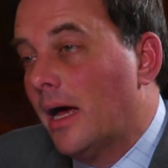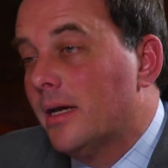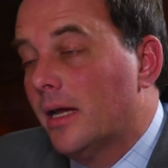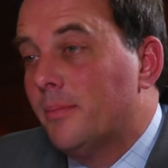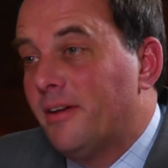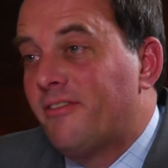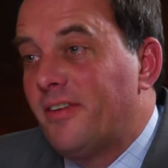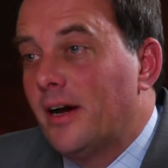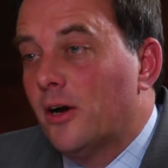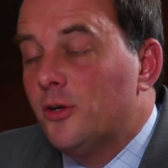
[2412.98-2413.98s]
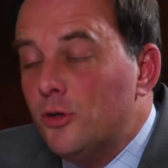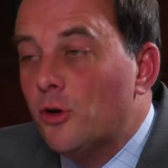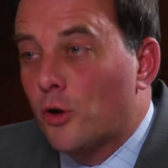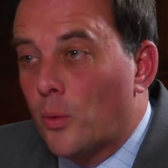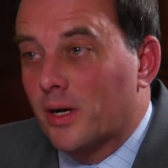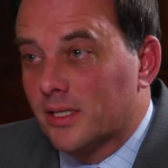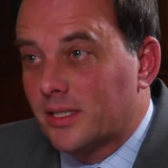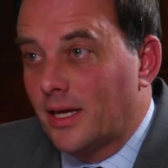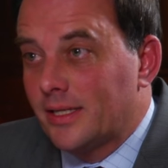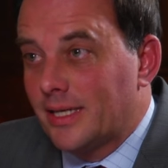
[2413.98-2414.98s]
Not to be fair, you don't know what
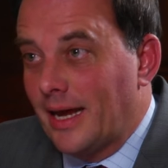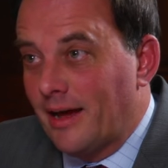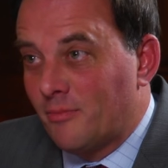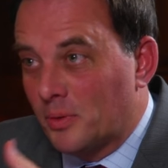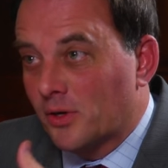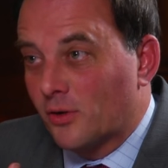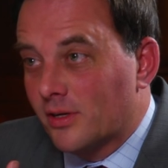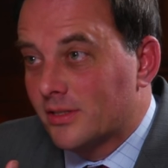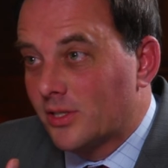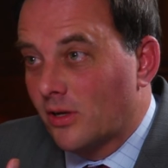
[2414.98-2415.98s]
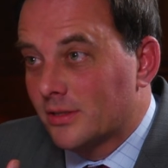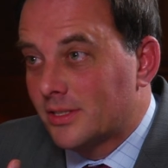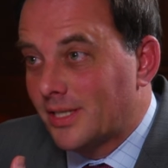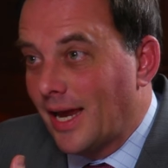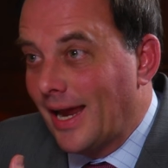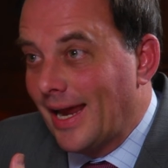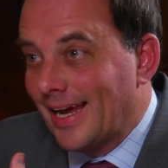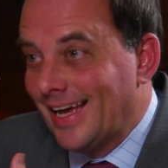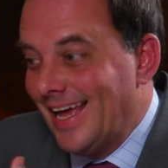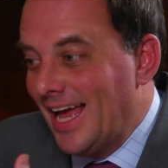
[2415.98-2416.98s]
it's like to have political consultants
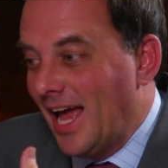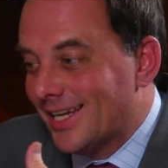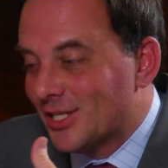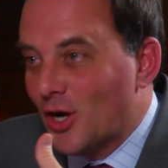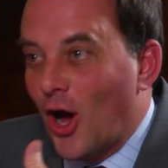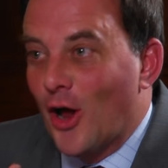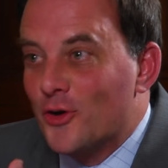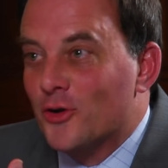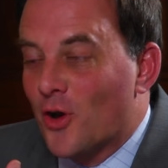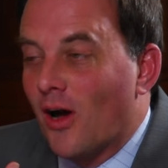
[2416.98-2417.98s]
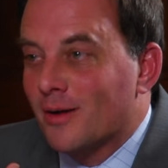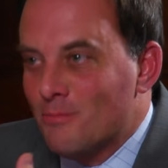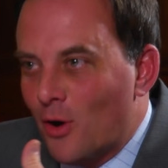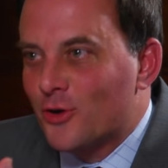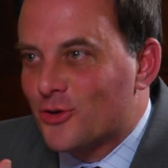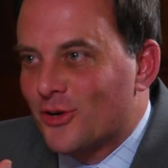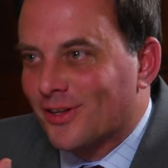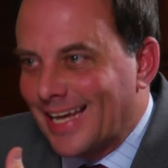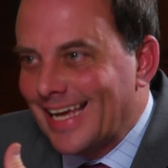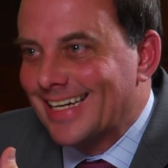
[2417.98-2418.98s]
saying, as an underdog,
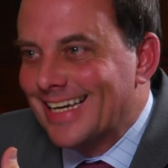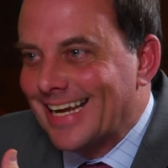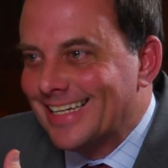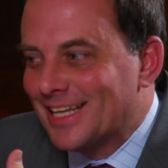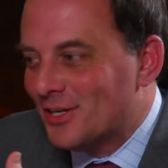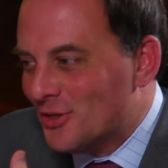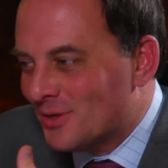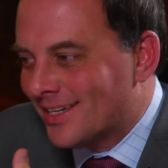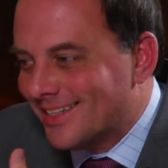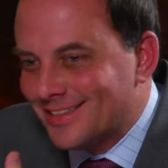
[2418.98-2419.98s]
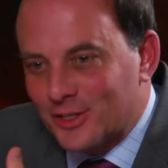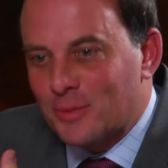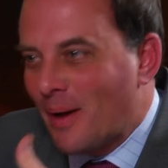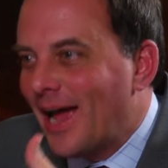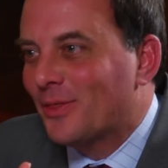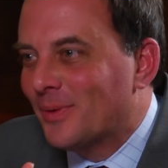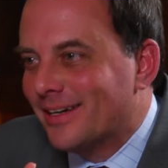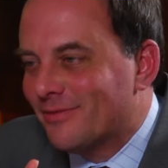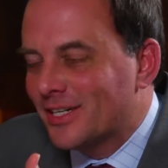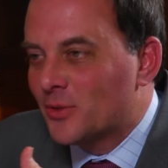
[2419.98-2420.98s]
marginal candidate, that there's a pathway
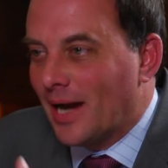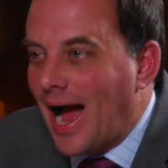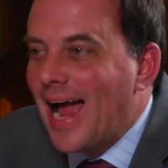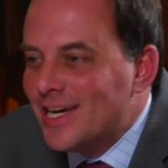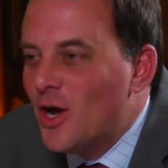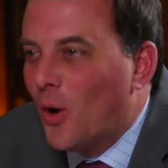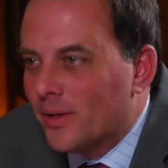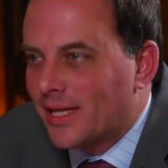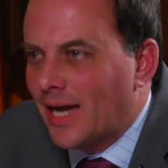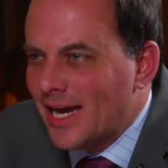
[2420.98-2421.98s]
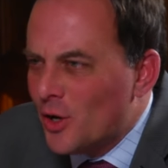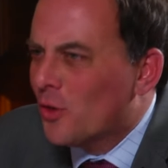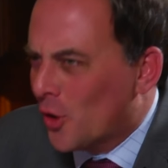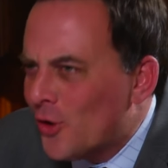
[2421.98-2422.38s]
to victory. I know what that. I know the